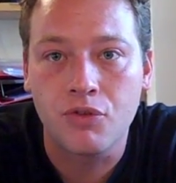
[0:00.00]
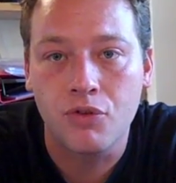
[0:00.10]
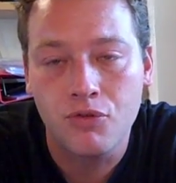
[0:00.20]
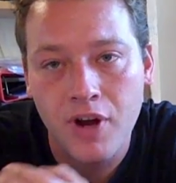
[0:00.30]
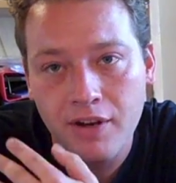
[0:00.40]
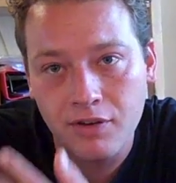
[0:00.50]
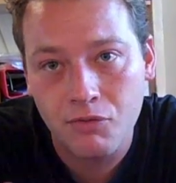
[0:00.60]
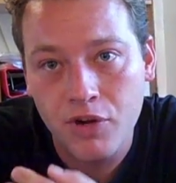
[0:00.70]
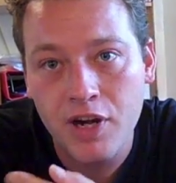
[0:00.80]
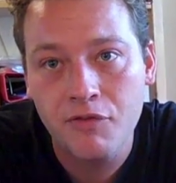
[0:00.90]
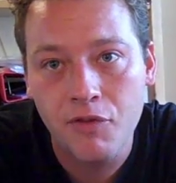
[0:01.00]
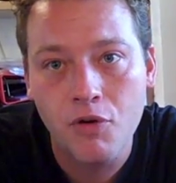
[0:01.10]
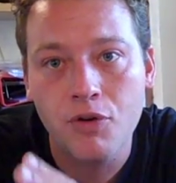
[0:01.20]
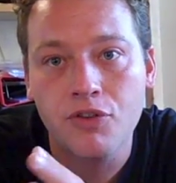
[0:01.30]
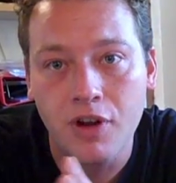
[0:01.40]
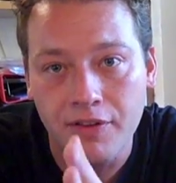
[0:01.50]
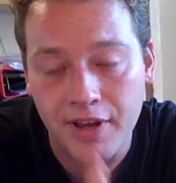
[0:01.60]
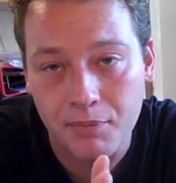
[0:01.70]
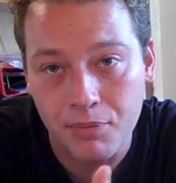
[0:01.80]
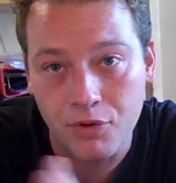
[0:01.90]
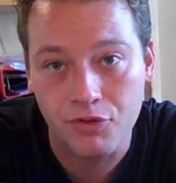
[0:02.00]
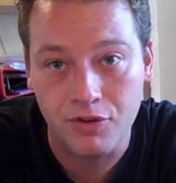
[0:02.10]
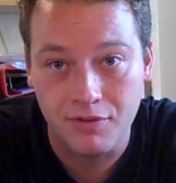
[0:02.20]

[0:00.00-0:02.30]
So try to really focus on that person.